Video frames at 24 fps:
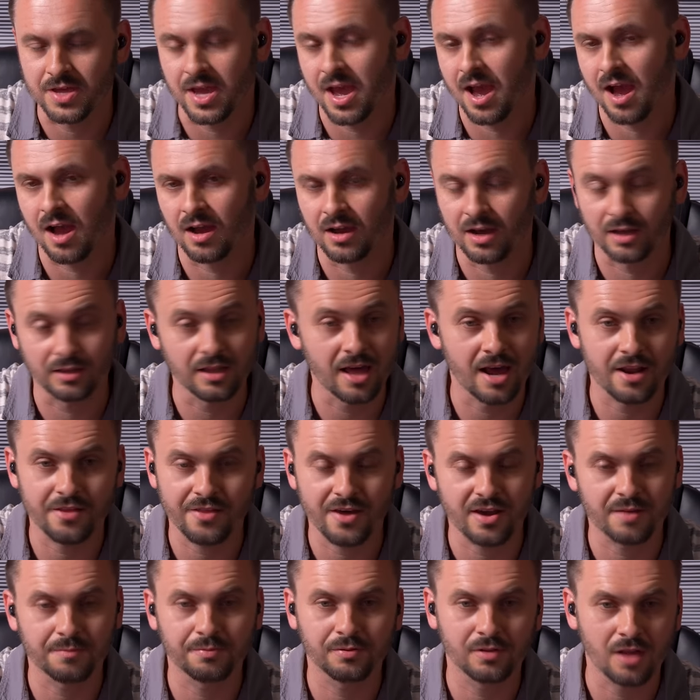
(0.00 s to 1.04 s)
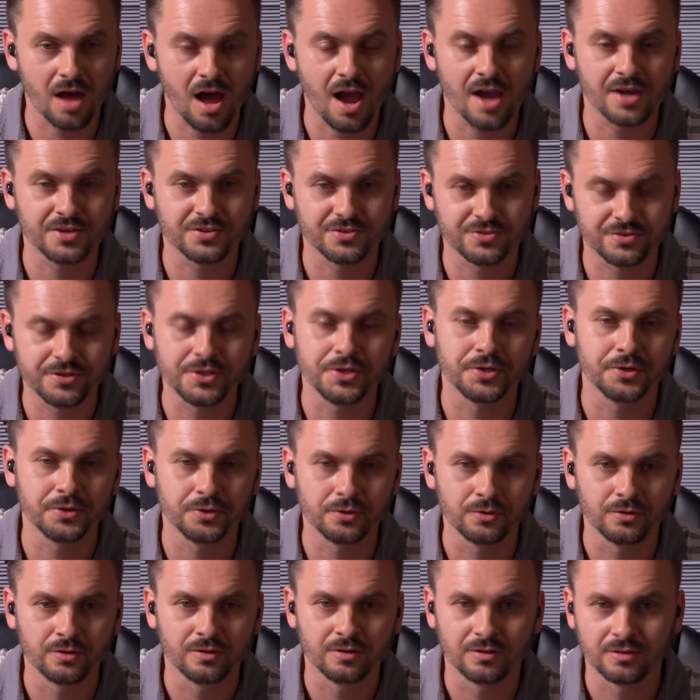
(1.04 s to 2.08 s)
Yeah, a lot of that applies
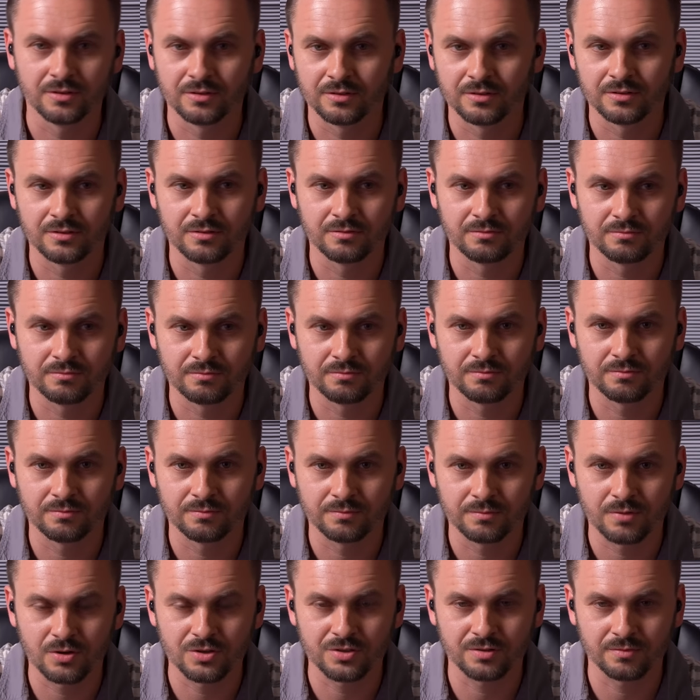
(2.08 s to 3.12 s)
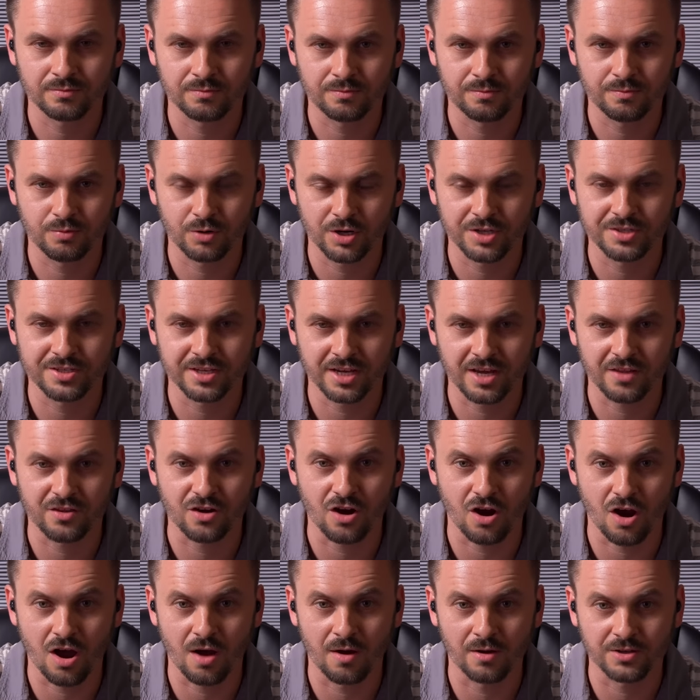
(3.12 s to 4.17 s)
to per- putting
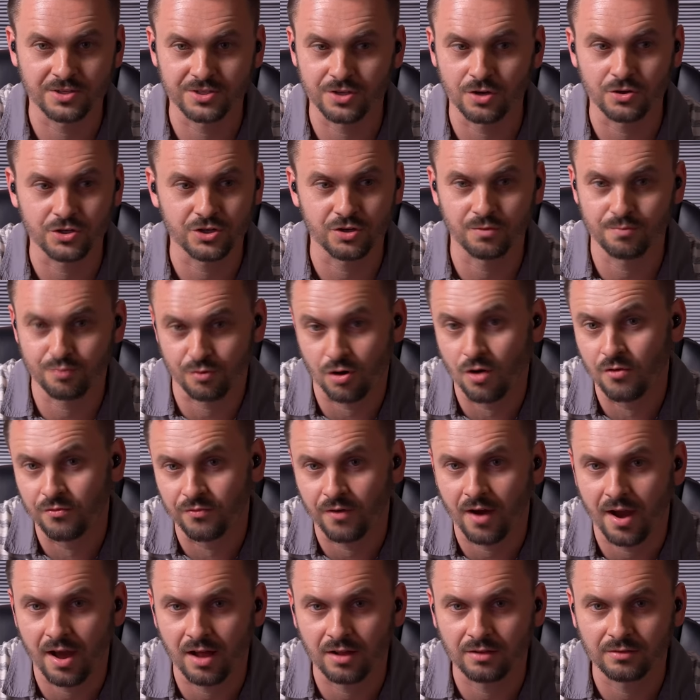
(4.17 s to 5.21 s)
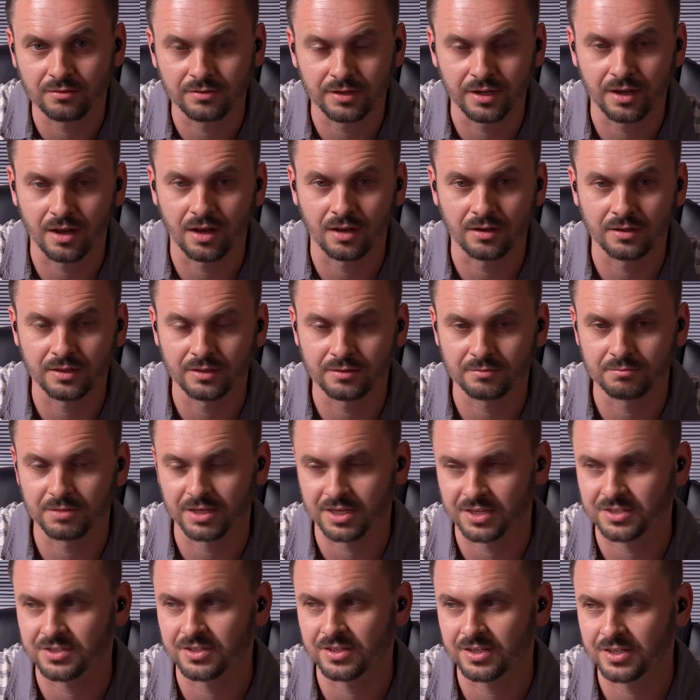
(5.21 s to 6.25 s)
together a social profile. Yeah,
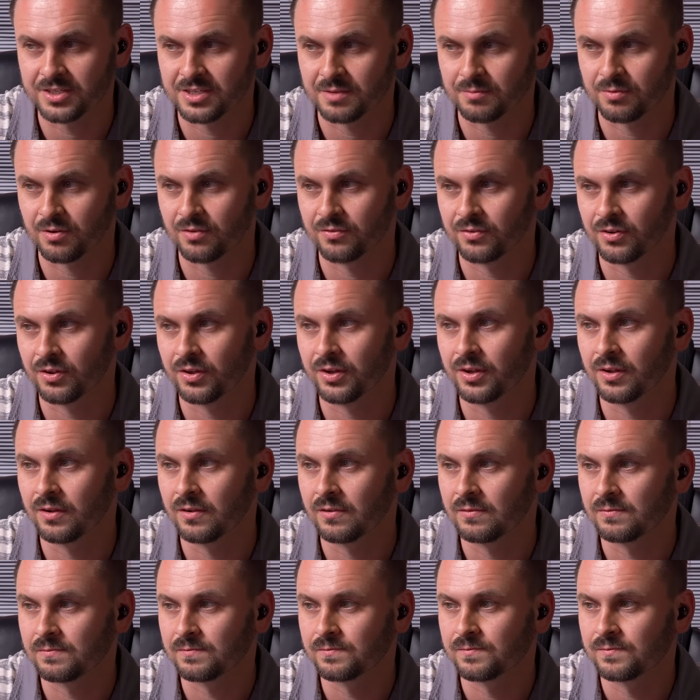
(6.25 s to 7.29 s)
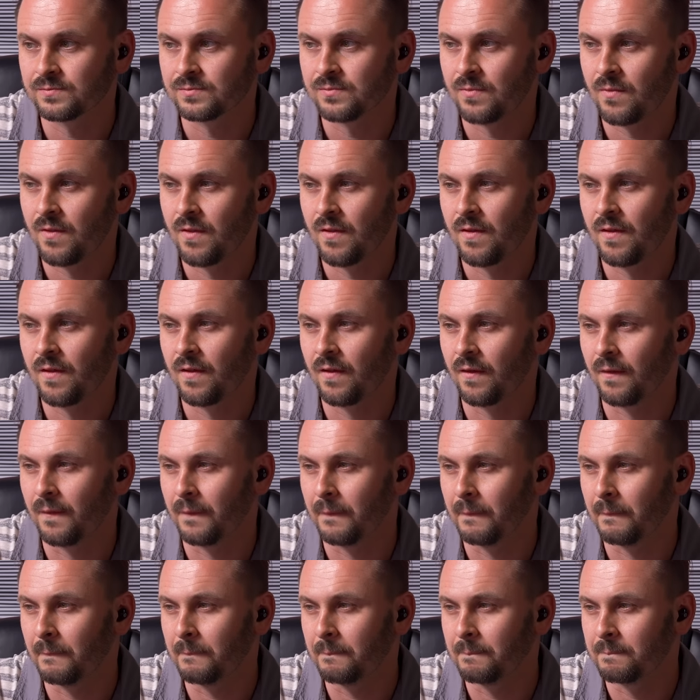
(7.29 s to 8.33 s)
because it is a portfolio.
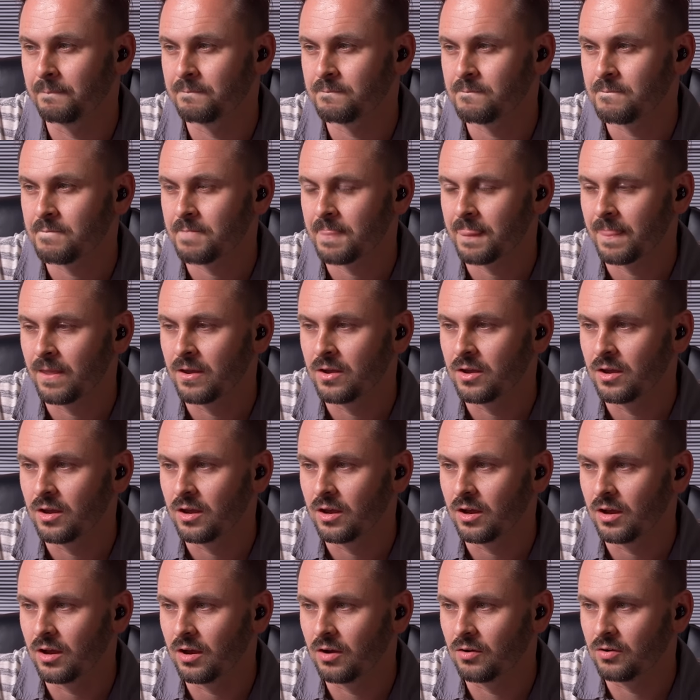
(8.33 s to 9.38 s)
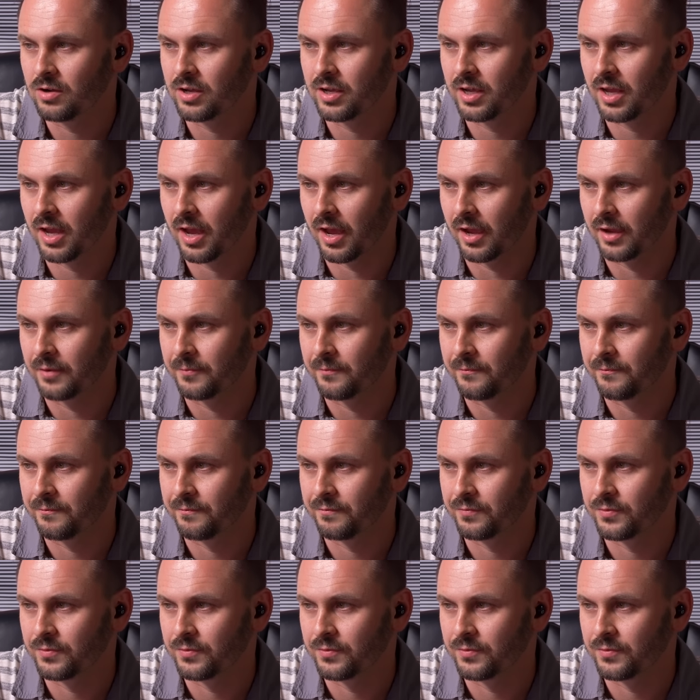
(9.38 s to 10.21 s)
Um, okay.